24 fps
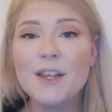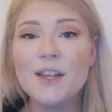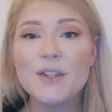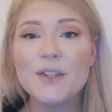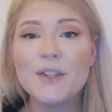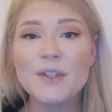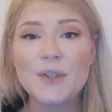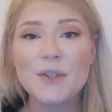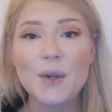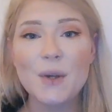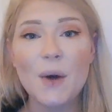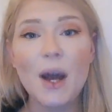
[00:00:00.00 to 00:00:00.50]

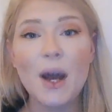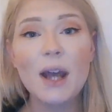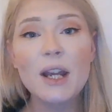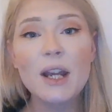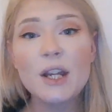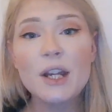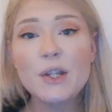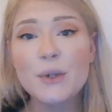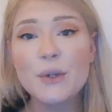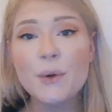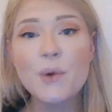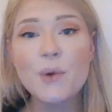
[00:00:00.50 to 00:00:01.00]
So I'm
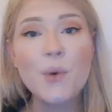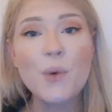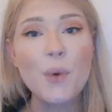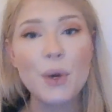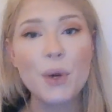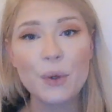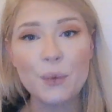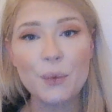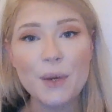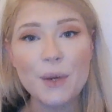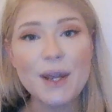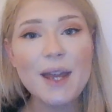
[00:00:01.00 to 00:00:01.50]
going to do a
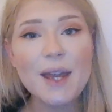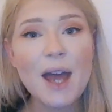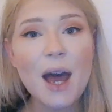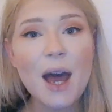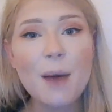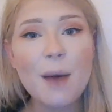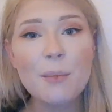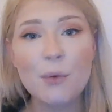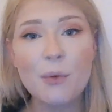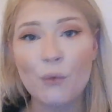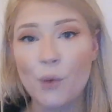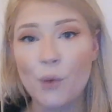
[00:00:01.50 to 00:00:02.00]
quick
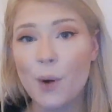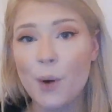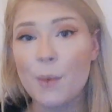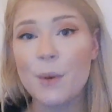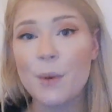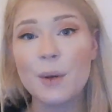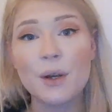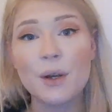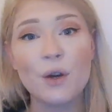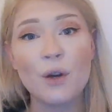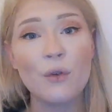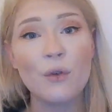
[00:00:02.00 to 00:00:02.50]
recap of what
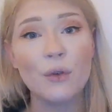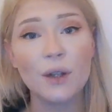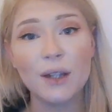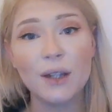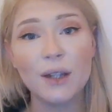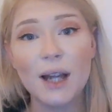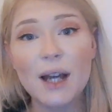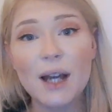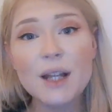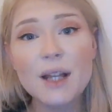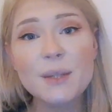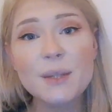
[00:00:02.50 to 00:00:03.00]
we went over
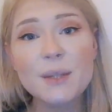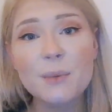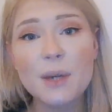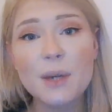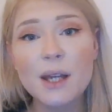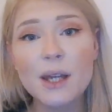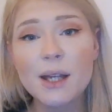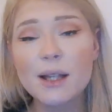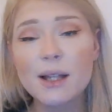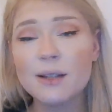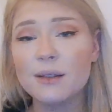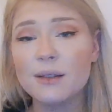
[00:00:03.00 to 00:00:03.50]
last
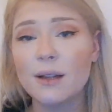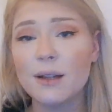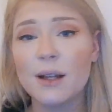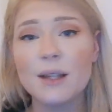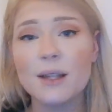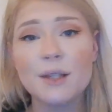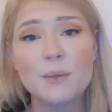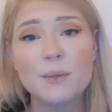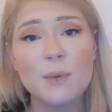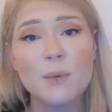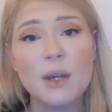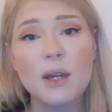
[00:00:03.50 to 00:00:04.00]
week.
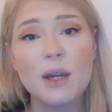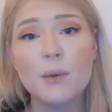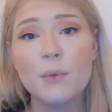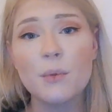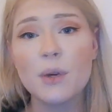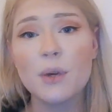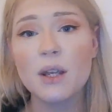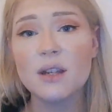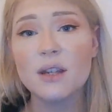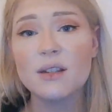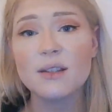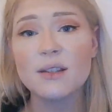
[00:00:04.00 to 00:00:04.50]
Last week
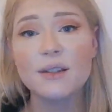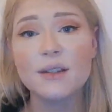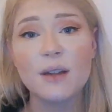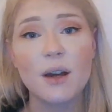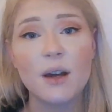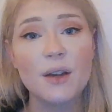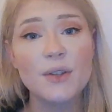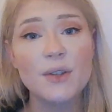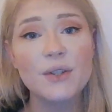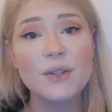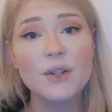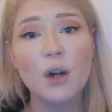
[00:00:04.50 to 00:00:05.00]
we
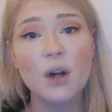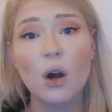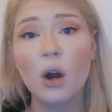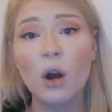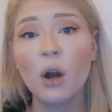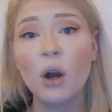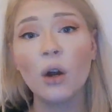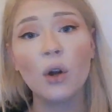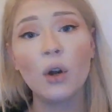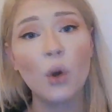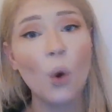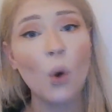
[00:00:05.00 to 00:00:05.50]
discussed
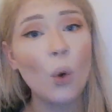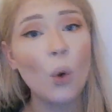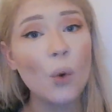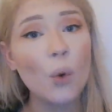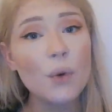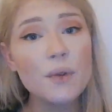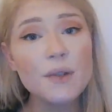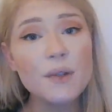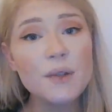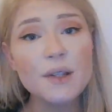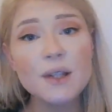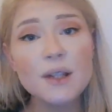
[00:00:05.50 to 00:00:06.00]
our
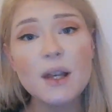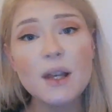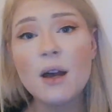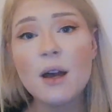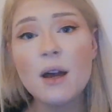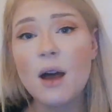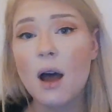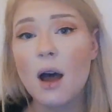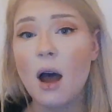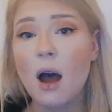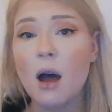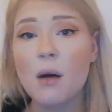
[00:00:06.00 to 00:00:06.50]
goals,
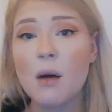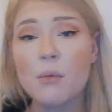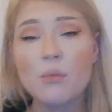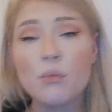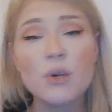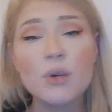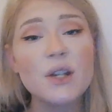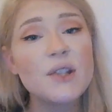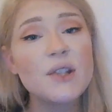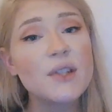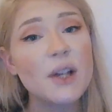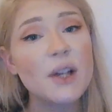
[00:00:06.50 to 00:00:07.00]
um,
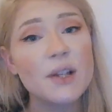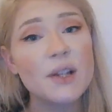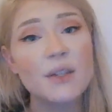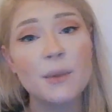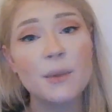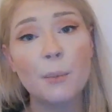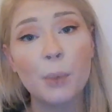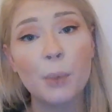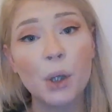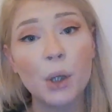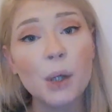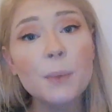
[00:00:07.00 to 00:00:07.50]
we discussed
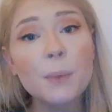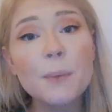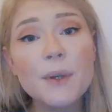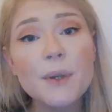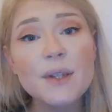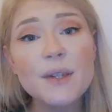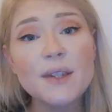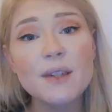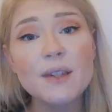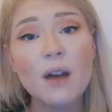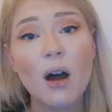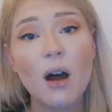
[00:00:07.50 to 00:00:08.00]
the
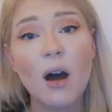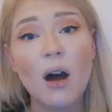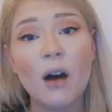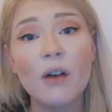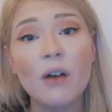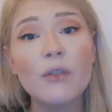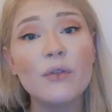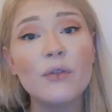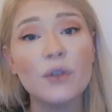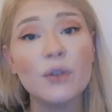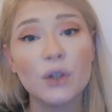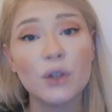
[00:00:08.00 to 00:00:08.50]
purpose
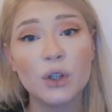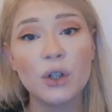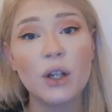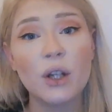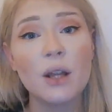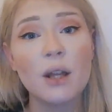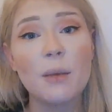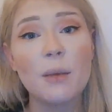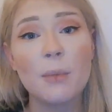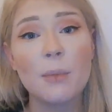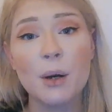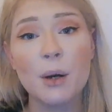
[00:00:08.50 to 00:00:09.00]
of
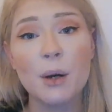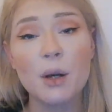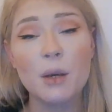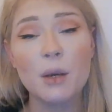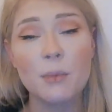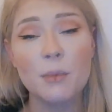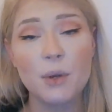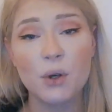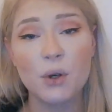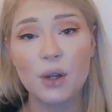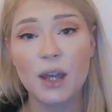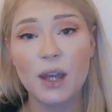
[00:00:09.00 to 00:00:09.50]
learning about
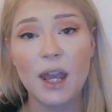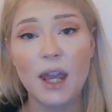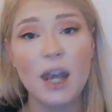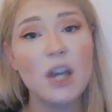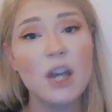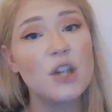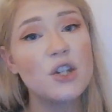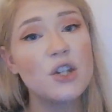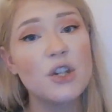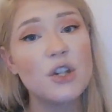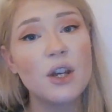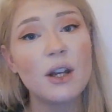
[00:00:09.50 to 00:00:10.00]

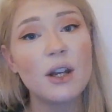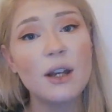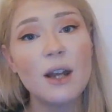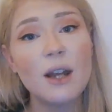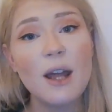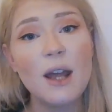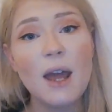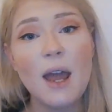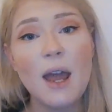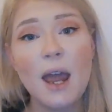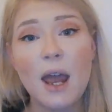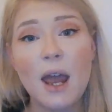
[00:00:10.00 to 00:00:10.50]
communication
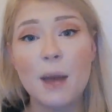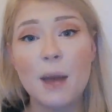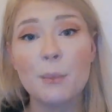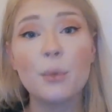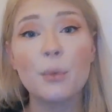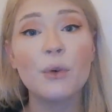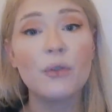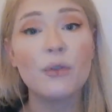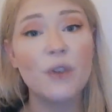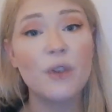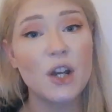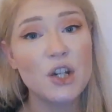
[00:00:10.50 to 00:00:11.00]
and
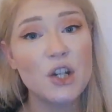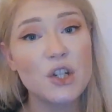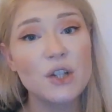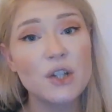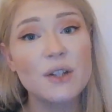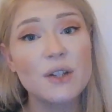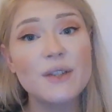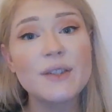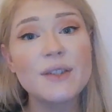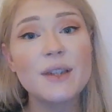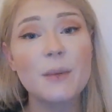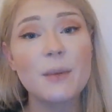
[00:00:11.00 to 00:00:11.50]

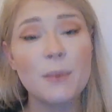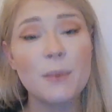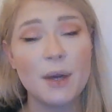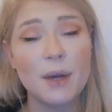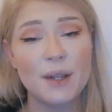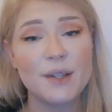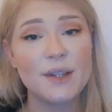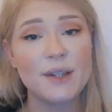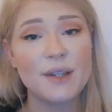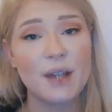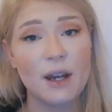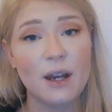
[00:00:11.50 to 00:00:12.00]
professionalism
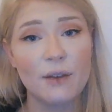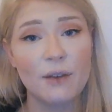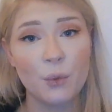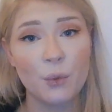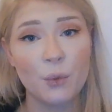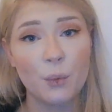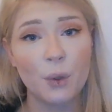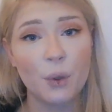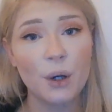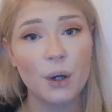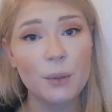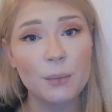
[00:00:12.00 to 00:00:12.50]
inside of the
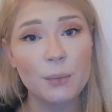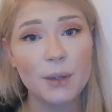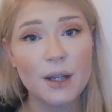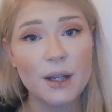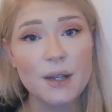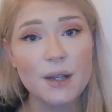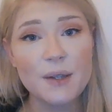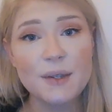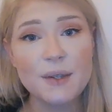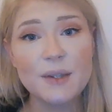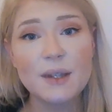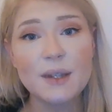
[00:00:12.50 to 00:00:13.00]

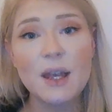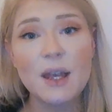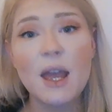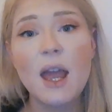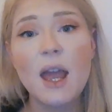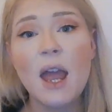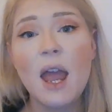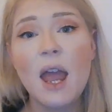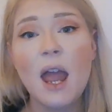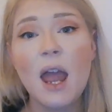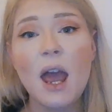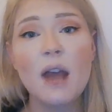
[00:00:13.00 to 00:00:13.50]
workplace.
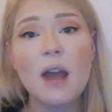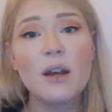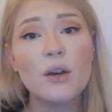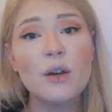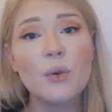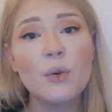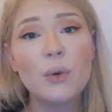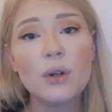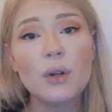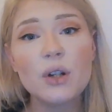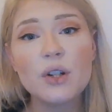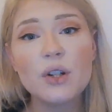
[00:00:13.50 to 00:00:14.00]
And in
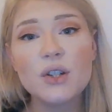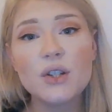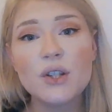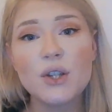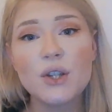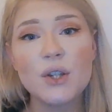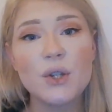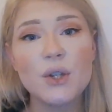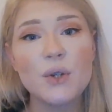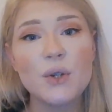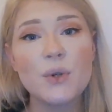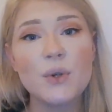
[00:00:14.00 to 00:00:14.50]
order
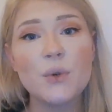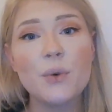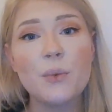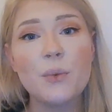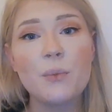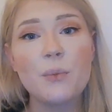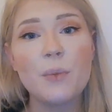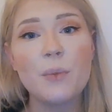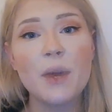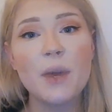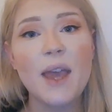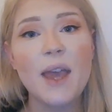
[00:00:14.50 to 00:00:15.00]
to
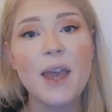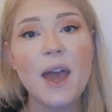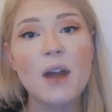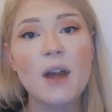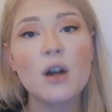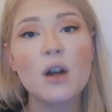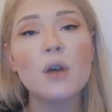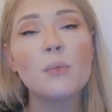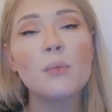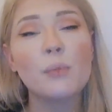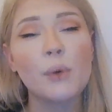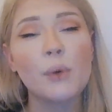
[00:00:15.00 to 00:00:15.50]
begin
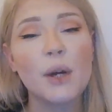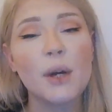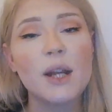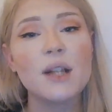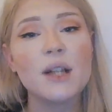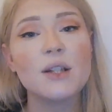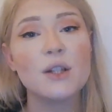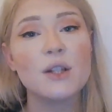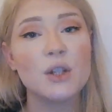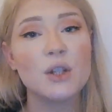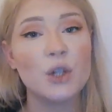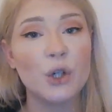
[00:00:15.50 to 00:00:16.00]
our
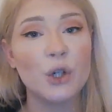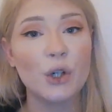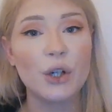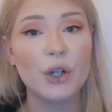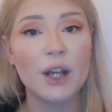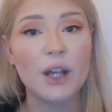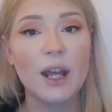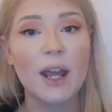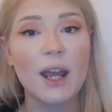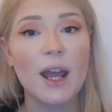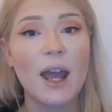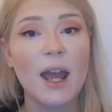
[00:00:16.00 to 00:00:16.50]
brains
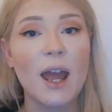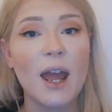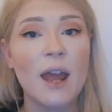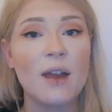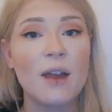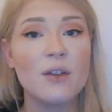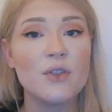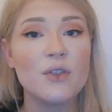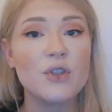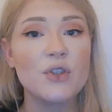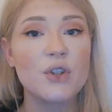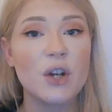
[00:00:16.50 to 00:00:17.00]
learning
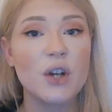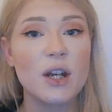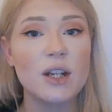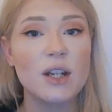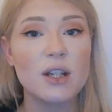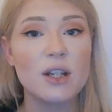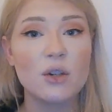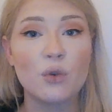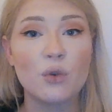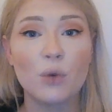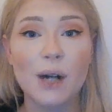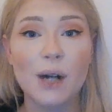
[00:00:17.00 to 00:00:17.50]
and starting
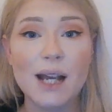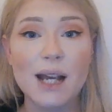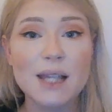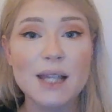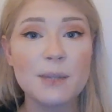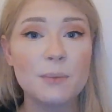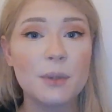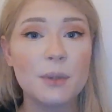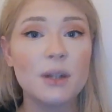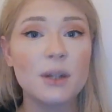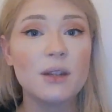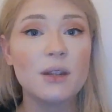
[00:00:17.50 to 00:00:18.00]
to
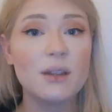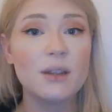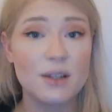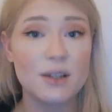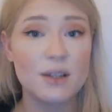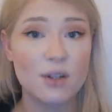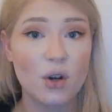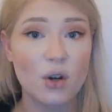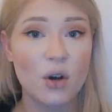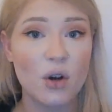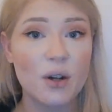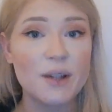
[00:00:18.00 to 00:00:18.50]
grasp
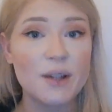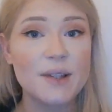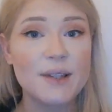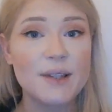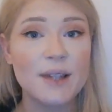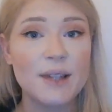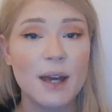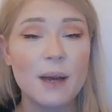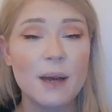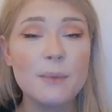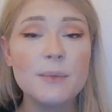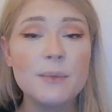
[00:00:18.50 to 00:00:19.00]
these
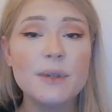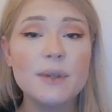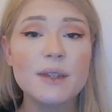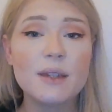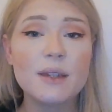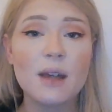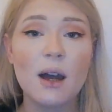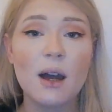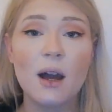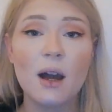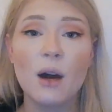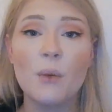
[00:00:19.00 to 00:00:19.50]
concepts,
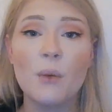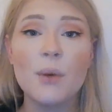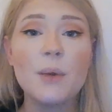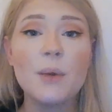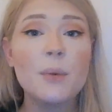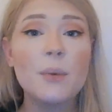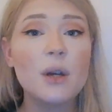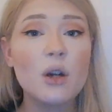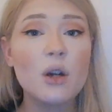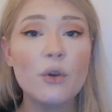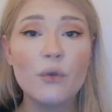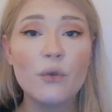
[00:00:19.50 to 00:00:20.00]
uh, we
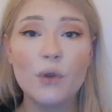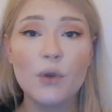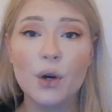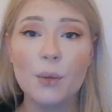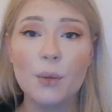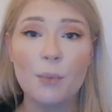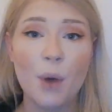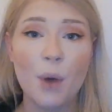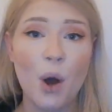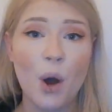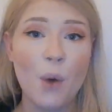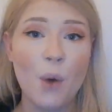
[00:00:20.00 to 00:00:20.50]
went over a
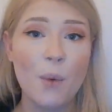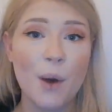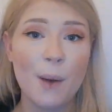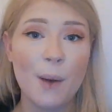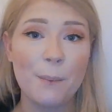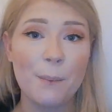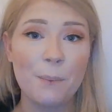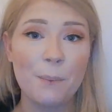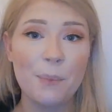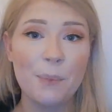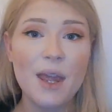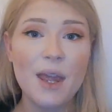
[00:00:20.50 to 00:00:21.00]

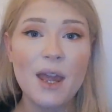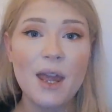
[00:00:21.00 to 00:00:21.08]
poem.